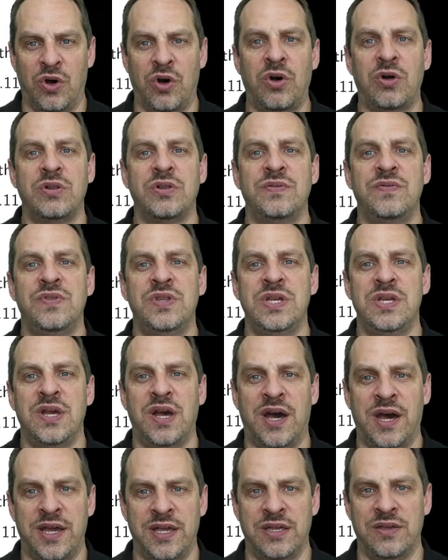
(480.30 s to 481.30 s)
all of the
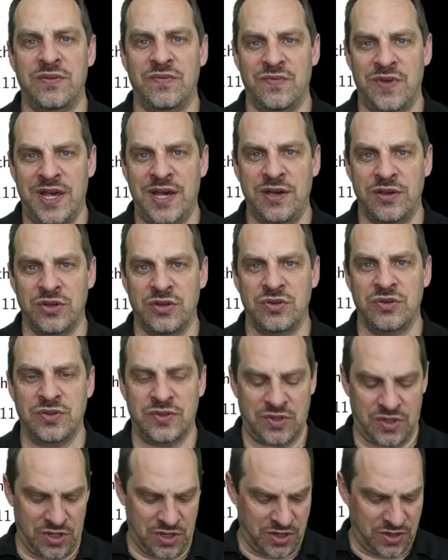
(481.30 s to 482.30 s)

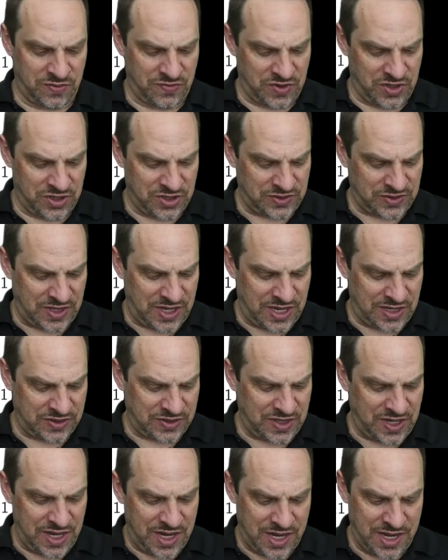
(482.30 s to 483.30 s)
eigenvalues of, in this
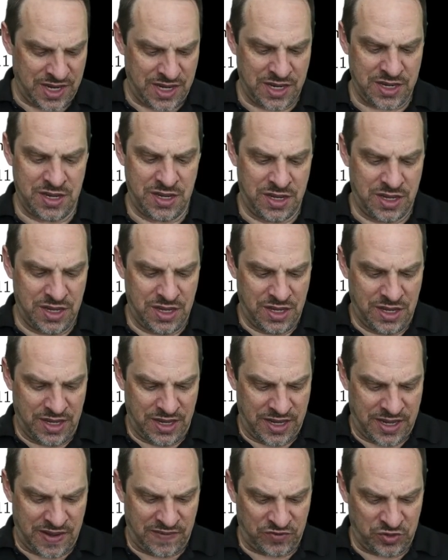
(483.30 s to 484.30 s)
case, A,
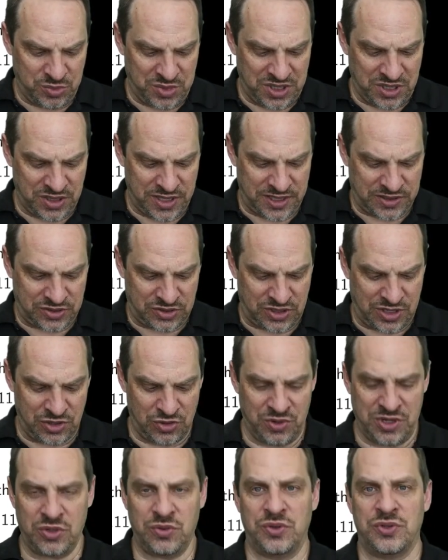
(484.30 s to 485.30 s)
have to be less than
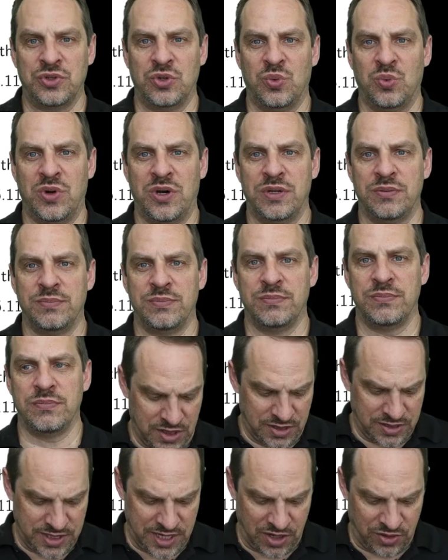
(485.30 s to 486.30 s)
or equal to 1.
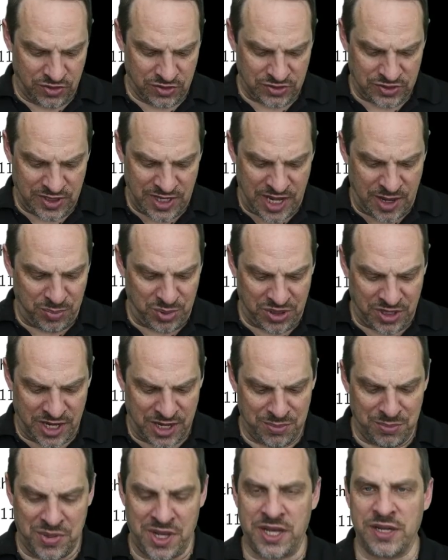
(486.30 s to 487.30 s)
Now there's capital
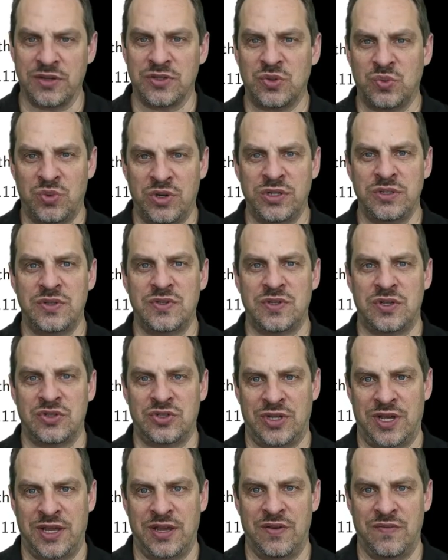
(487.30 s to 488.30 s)
I minus 1
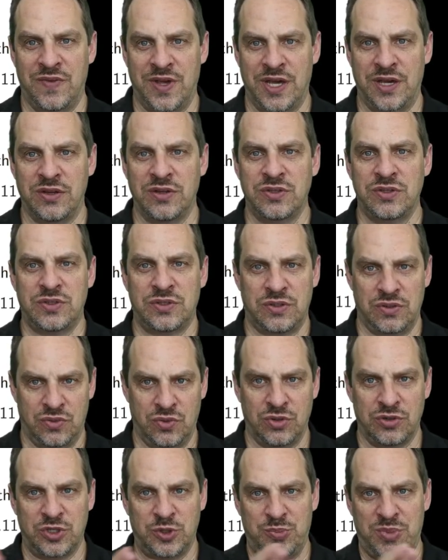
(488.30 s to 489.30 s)
such eigenvalues
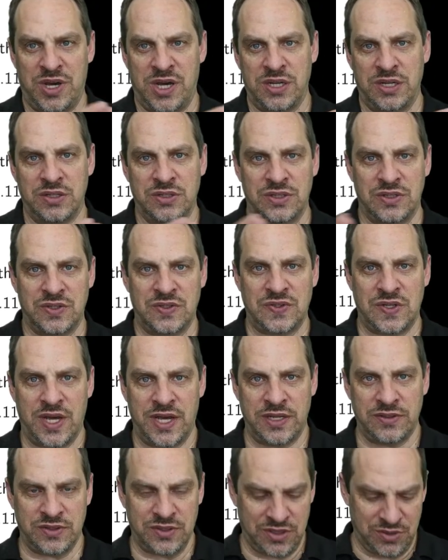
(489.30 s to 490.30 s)
corresponding to the
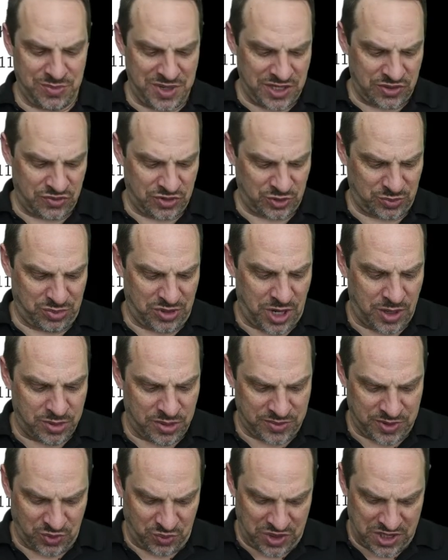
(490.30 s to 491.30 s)
size of the matrix
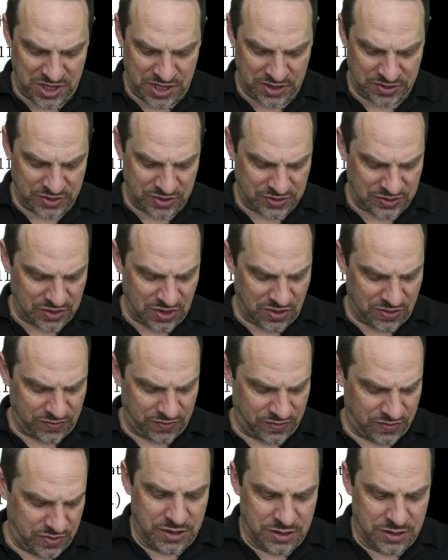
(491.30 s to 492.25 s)
problem that we need to solve.